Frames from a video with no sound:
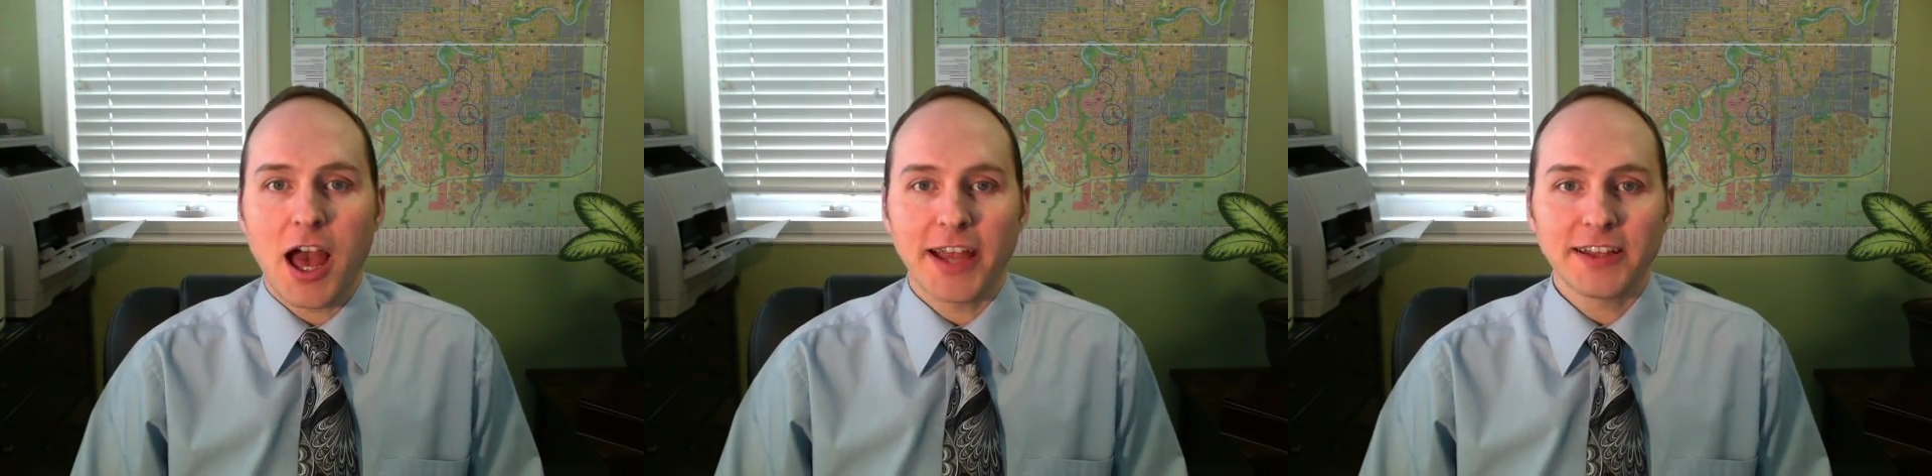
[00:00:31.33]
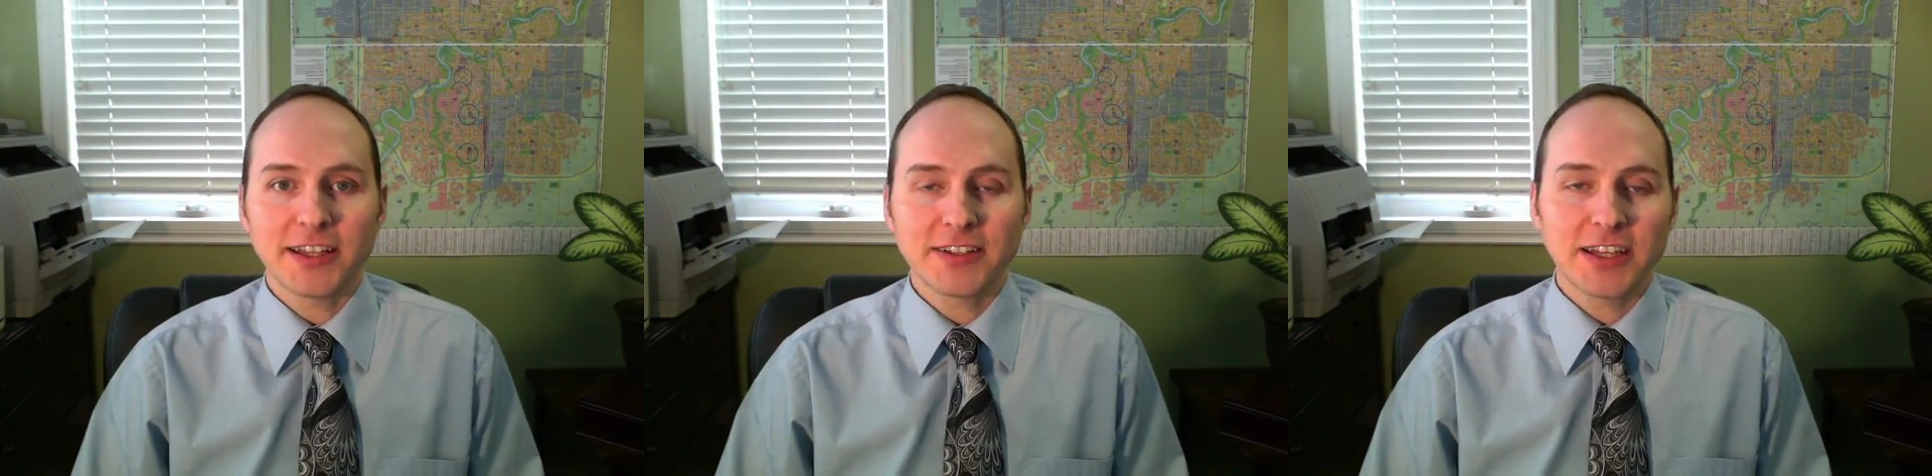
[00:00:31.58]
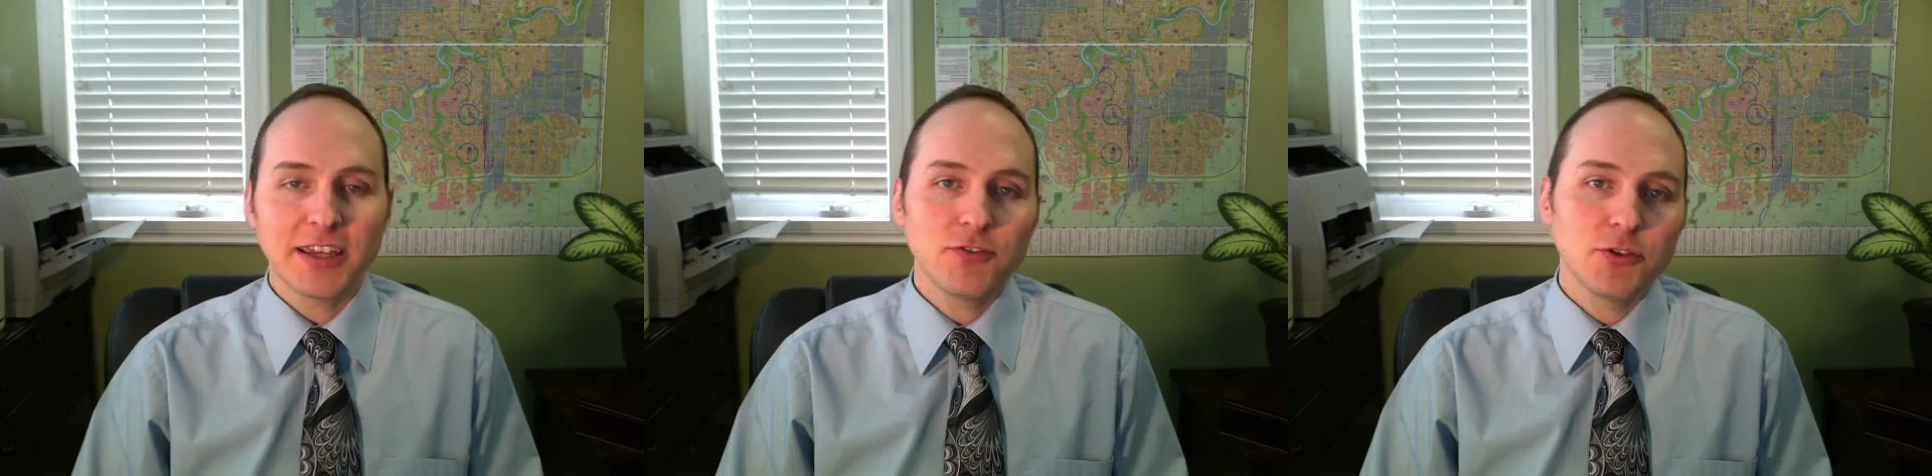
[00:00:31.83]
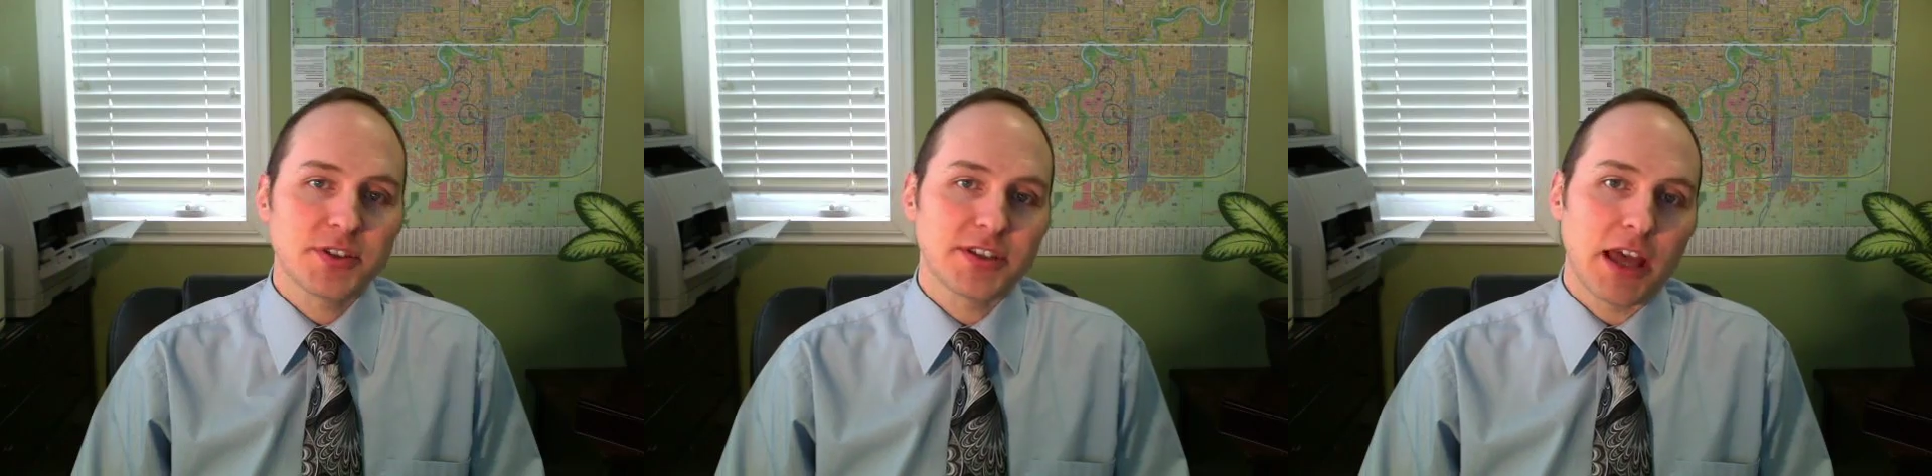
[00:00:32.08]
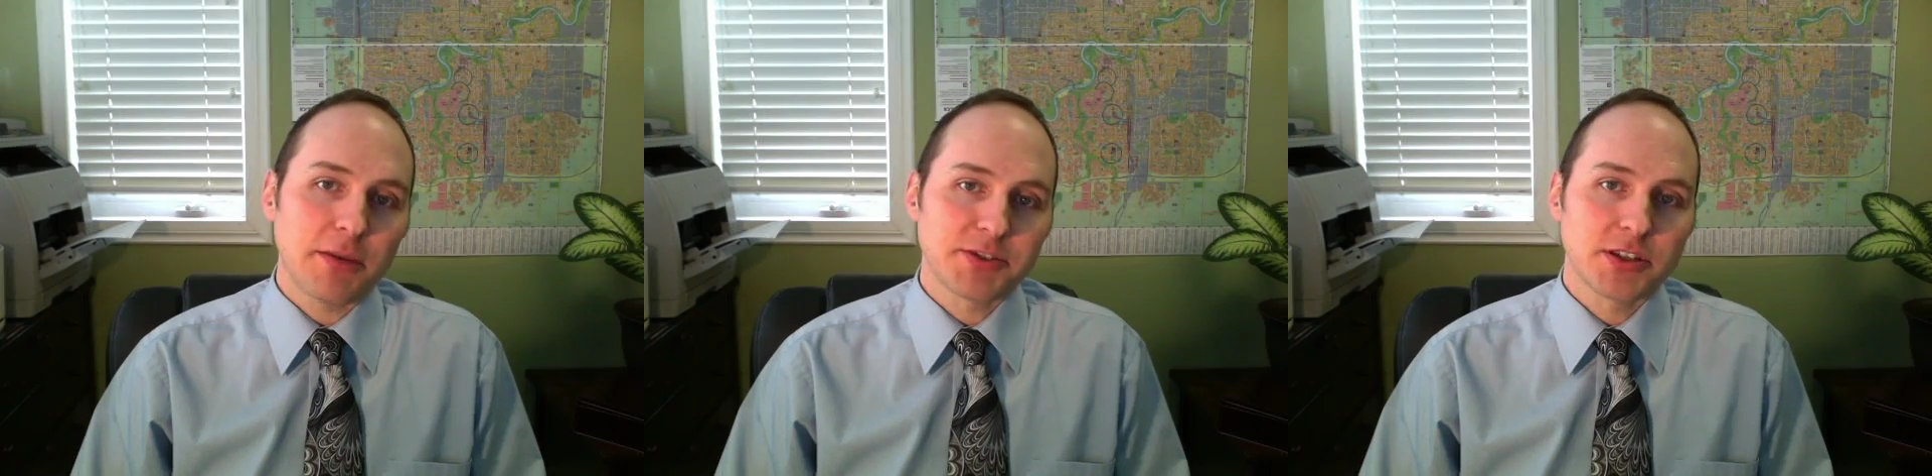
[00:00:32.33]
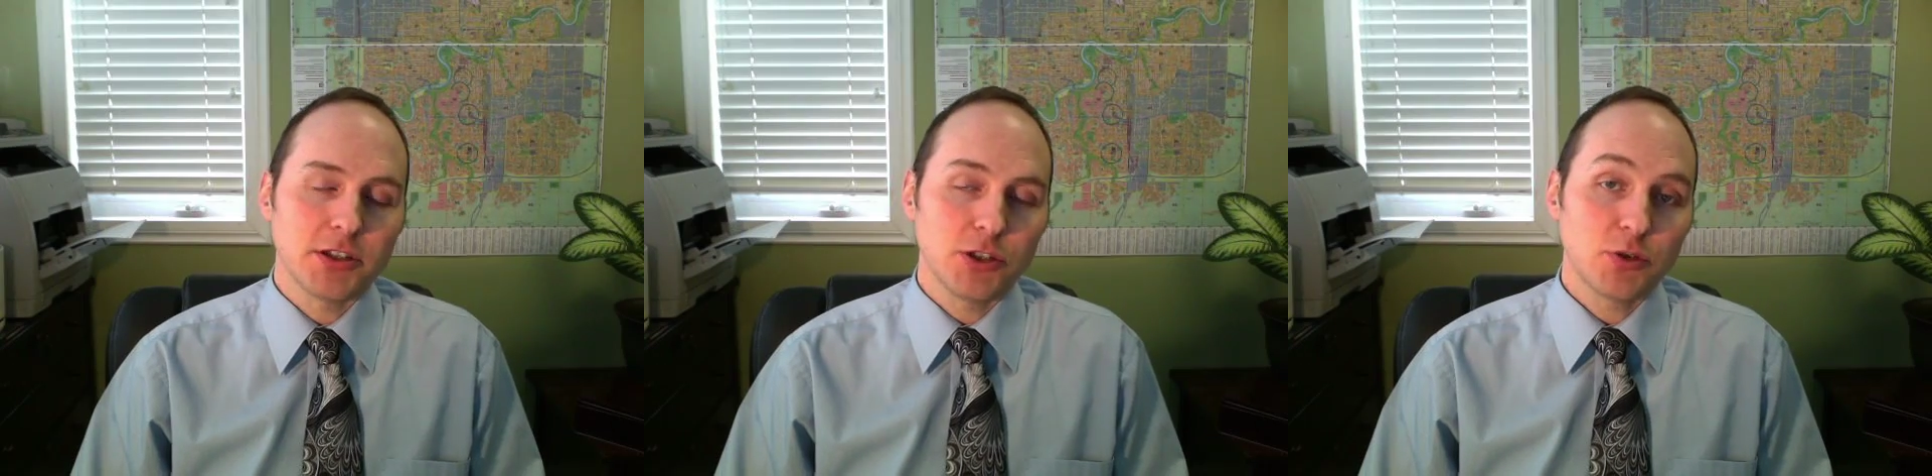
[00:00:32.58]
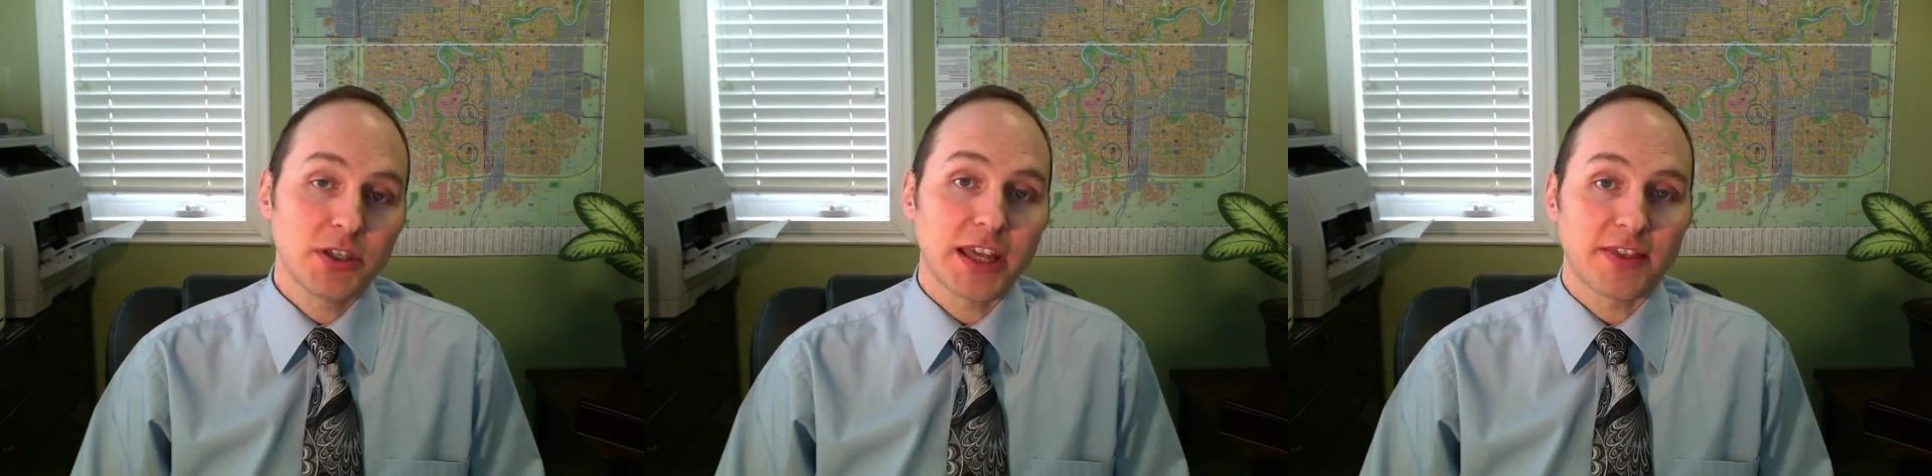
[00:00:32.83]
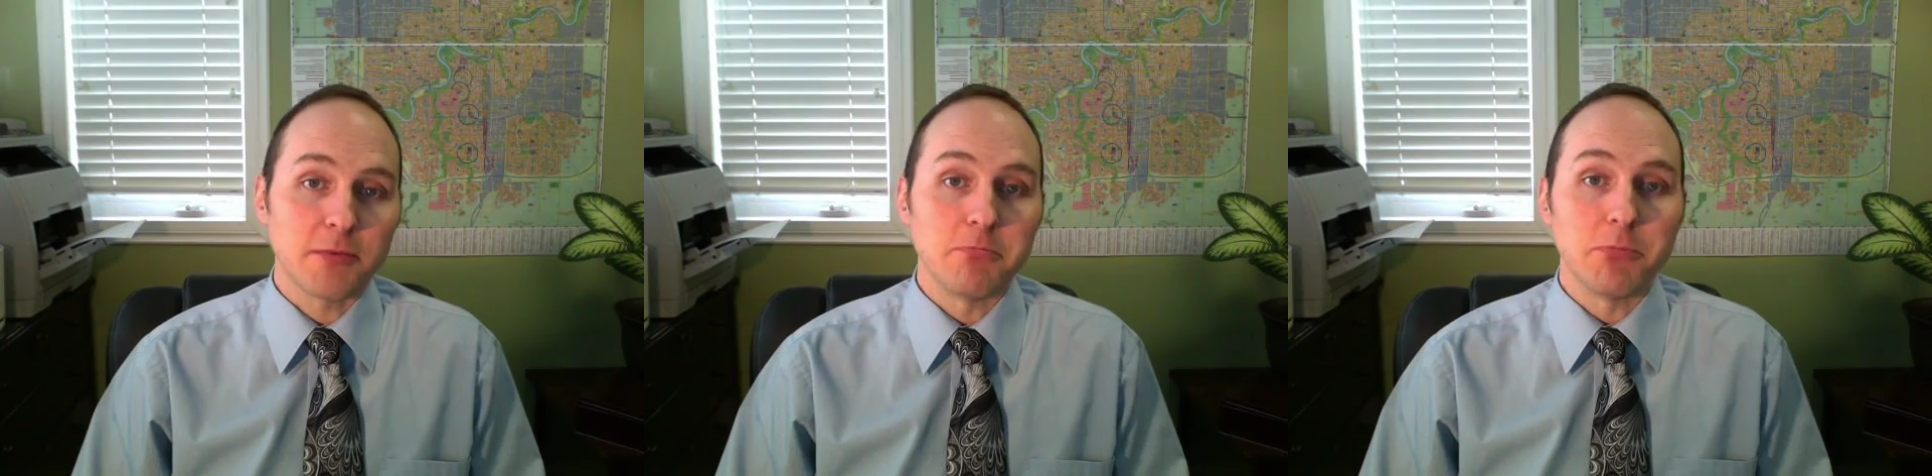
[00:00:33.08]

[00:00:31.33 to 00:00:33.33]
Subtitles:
I'd like to give you steps so that you can get the